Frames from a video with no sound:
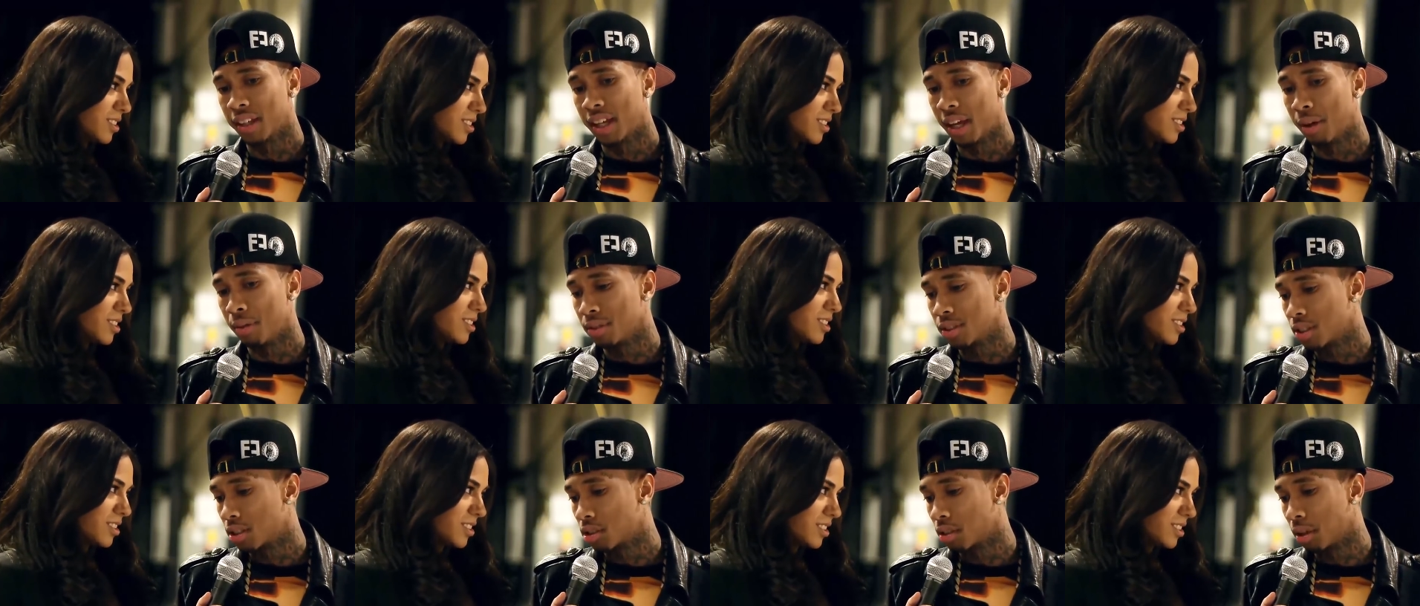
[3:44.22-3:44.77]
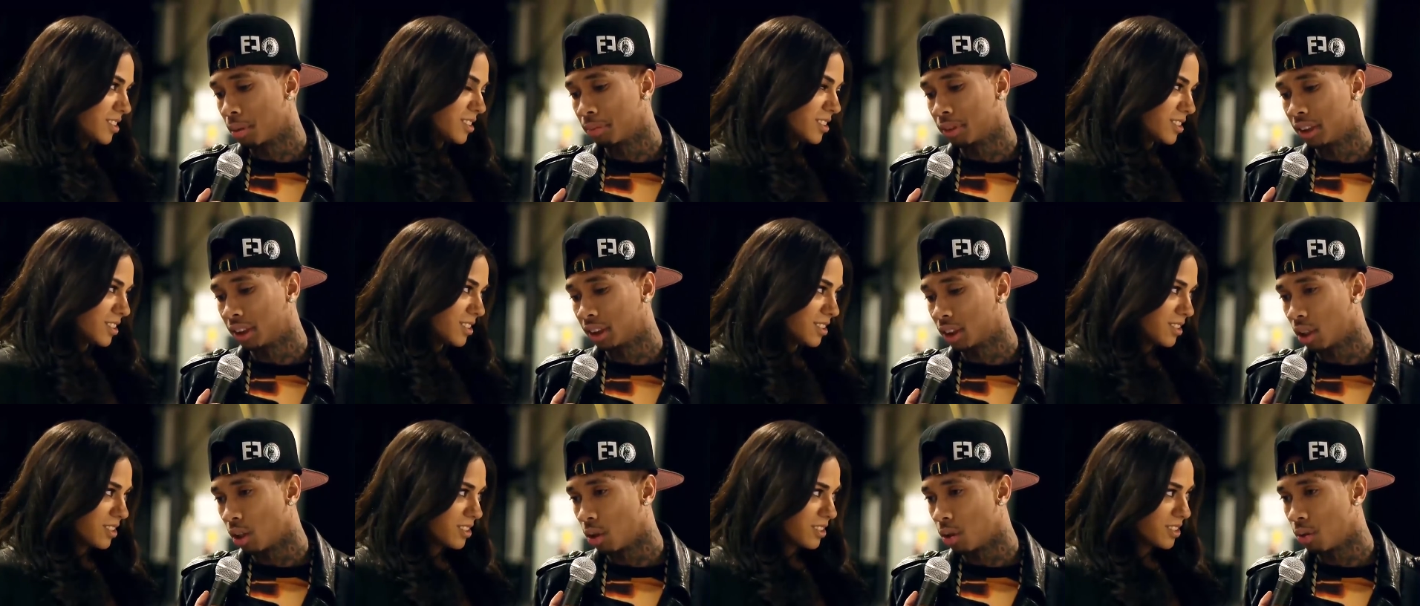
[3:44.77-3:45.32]
Speaker 1: it was a
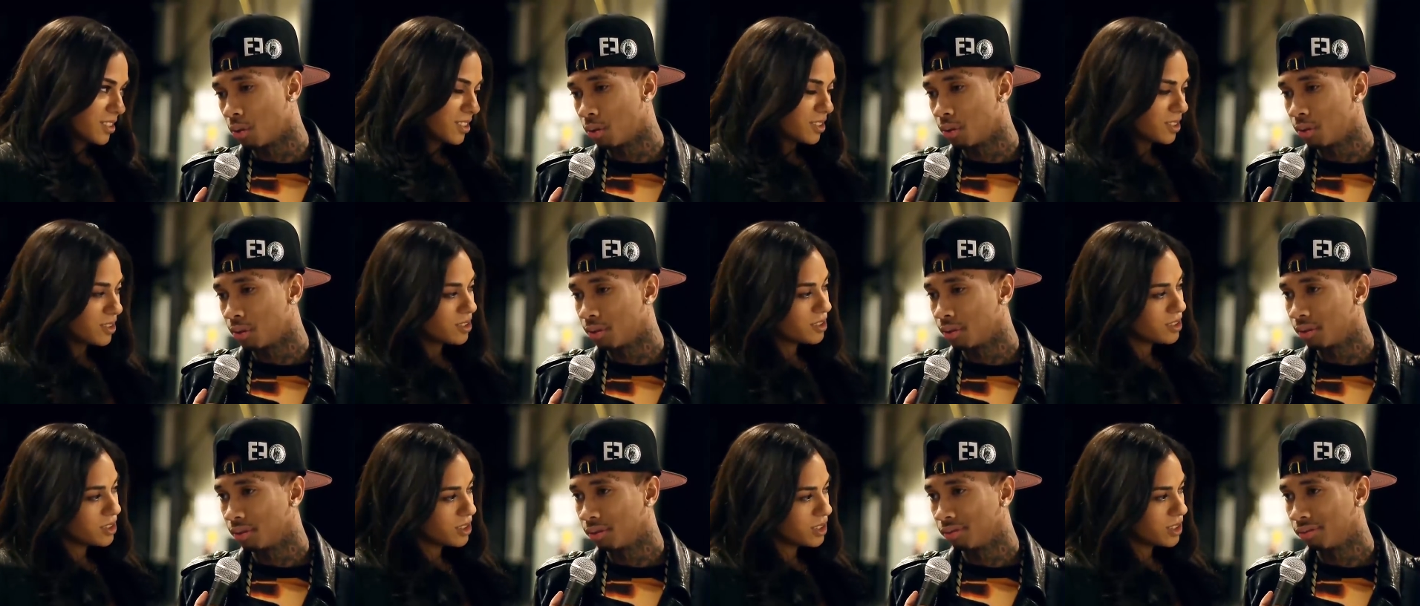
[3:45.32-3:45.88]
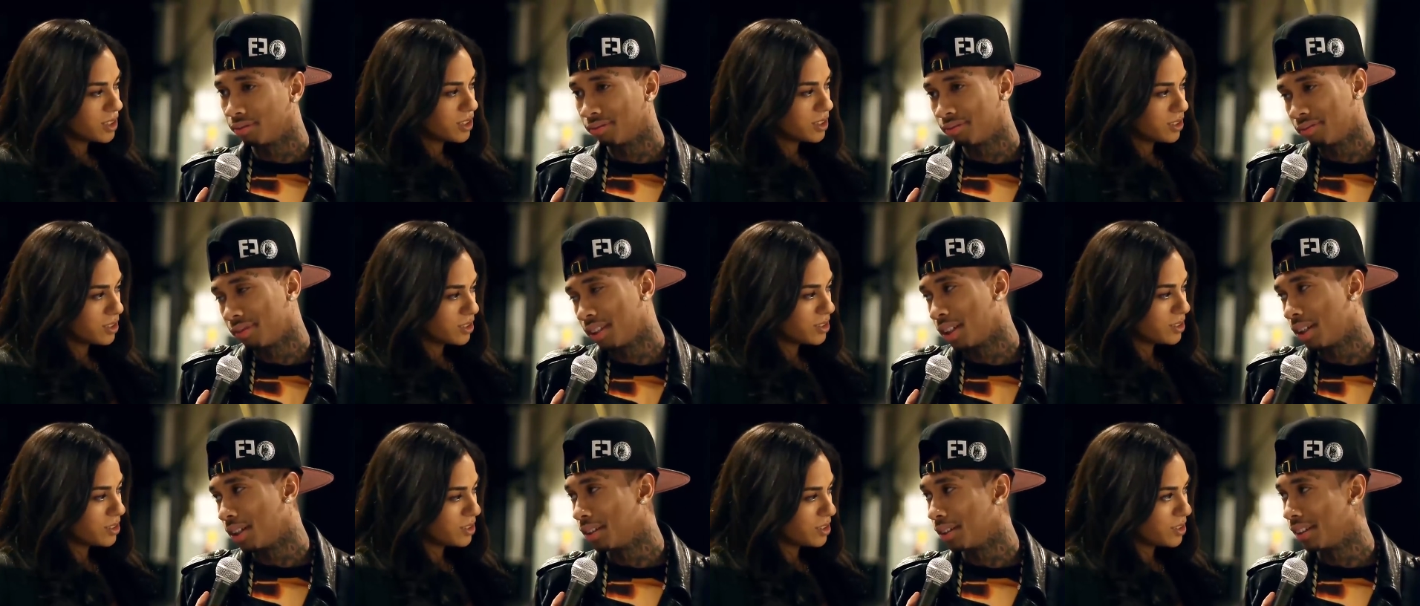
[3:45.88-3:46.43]
scripted show,
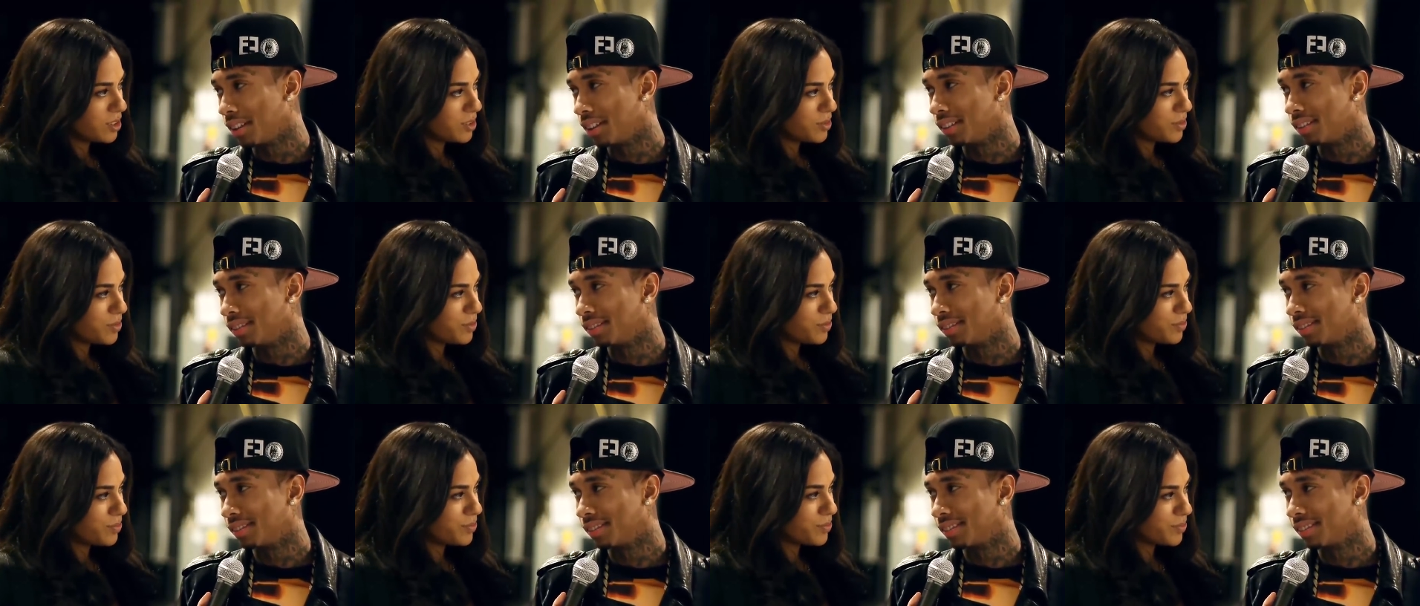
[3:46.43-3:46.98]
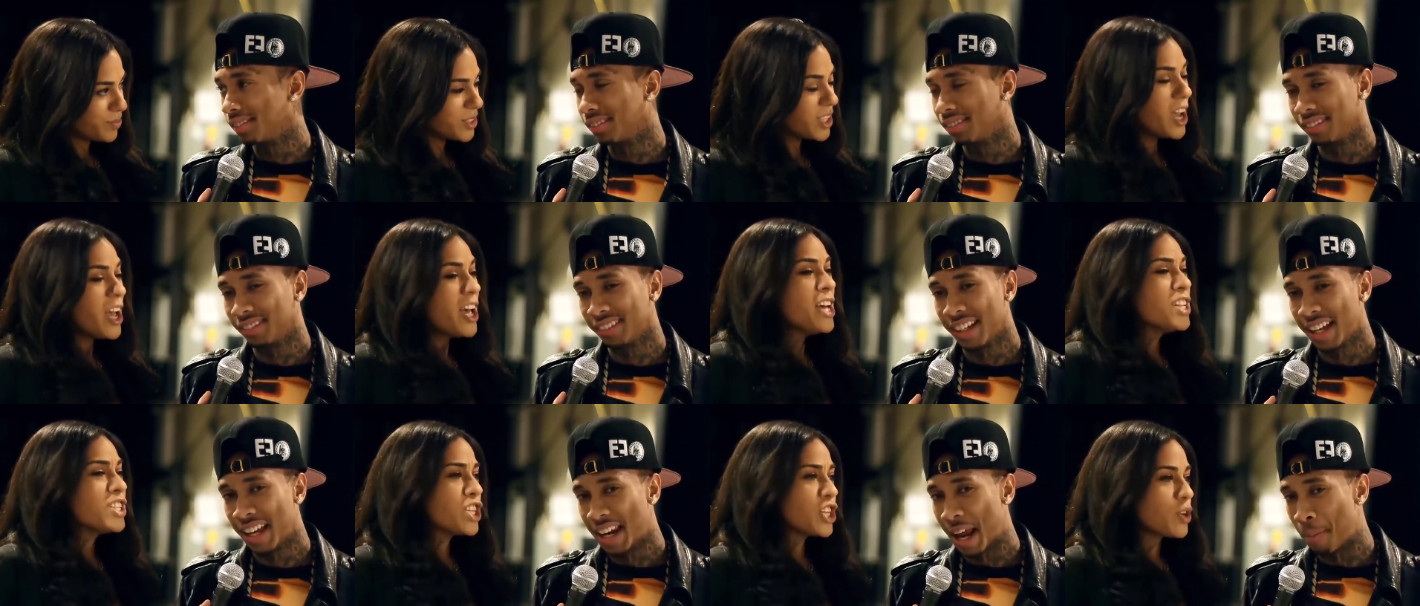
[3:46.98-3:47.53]
you know, and
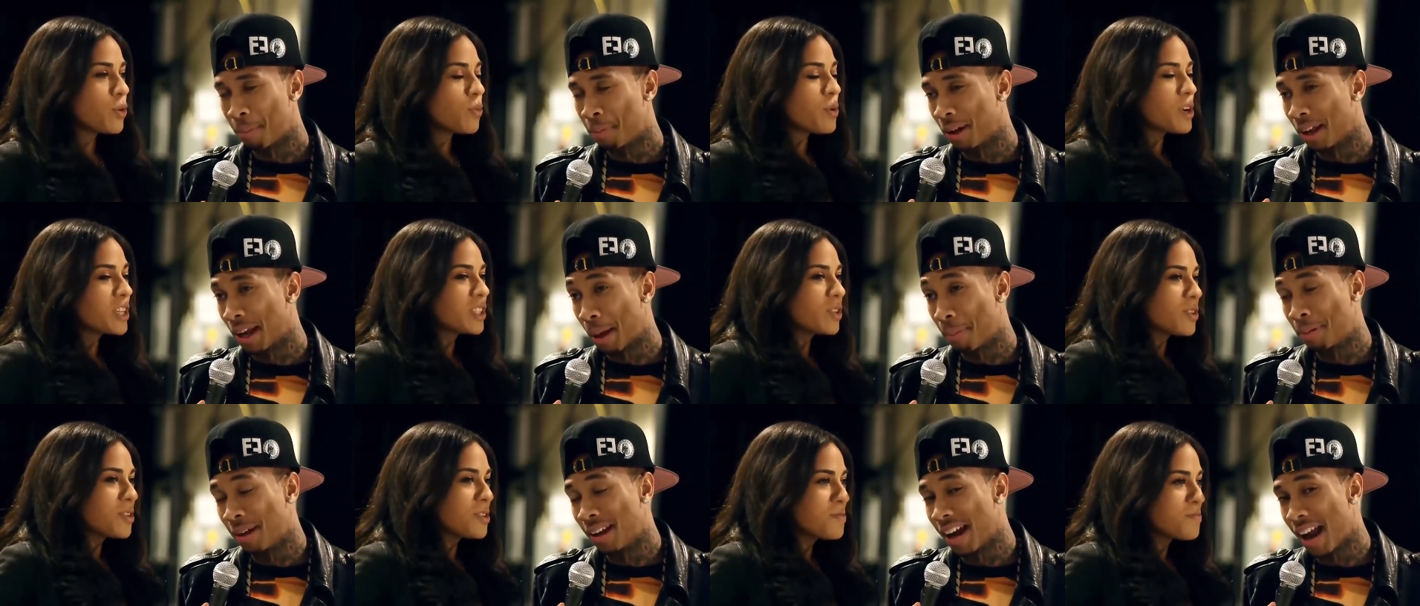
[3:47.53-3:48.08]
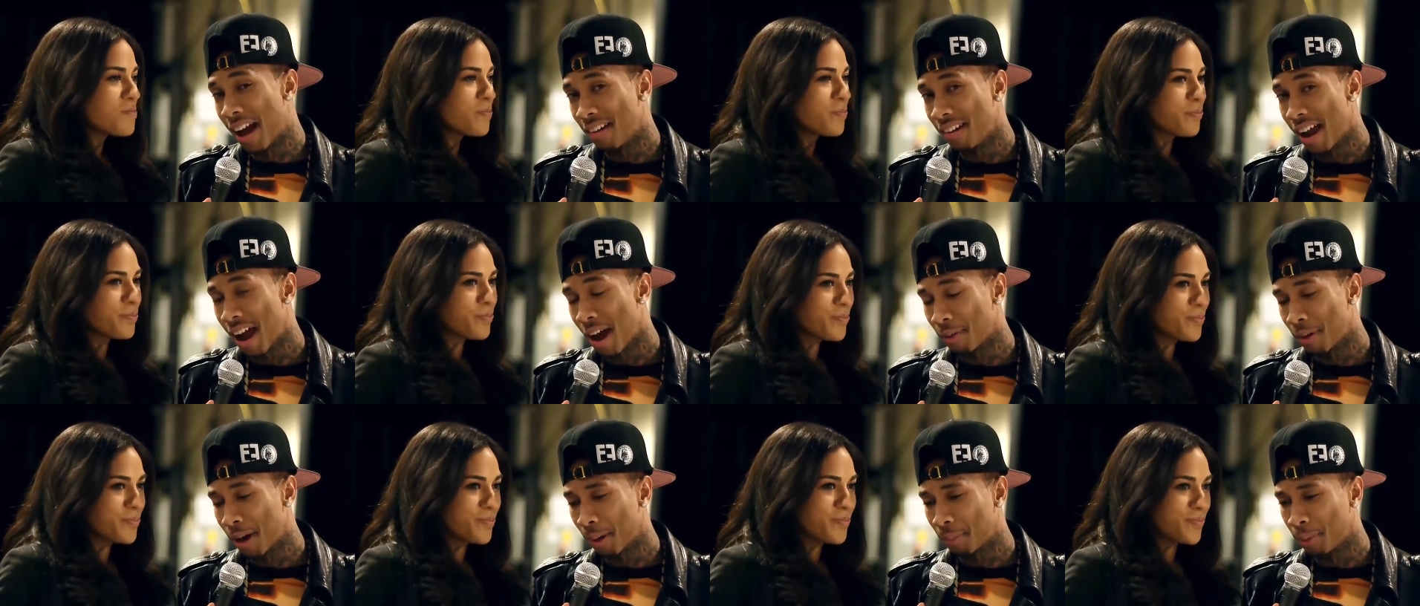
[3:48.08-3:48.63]
they put it out
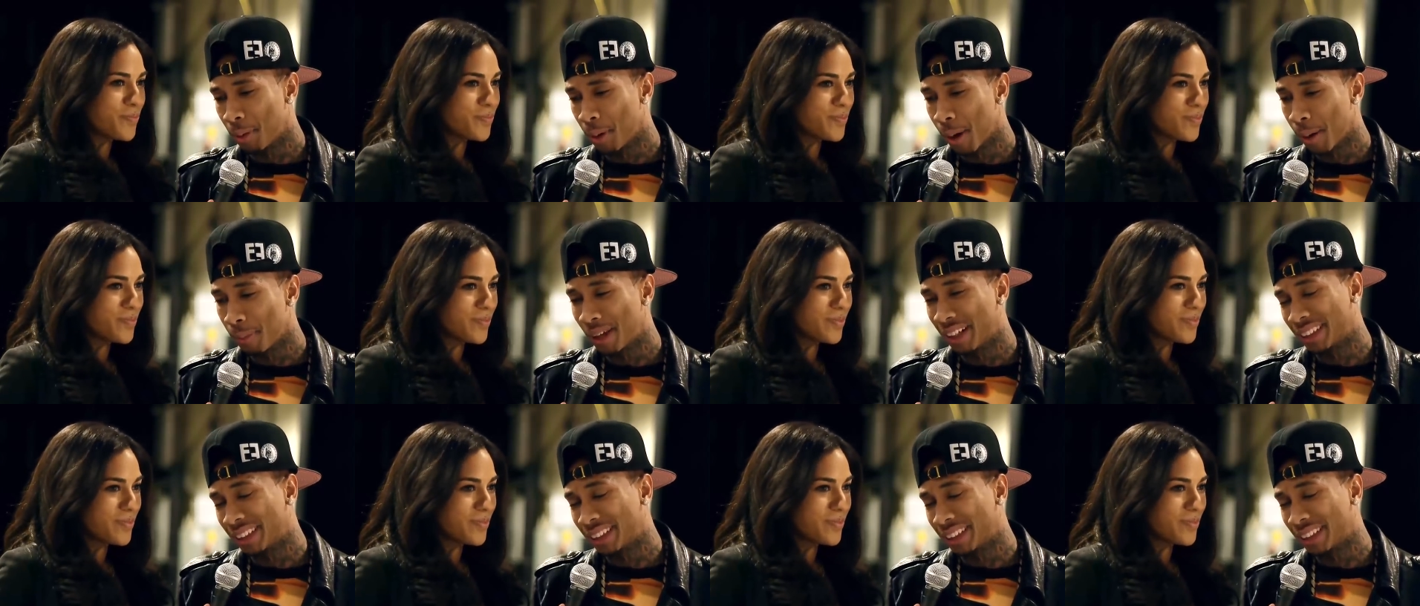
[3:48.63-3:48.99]
now when I blew up.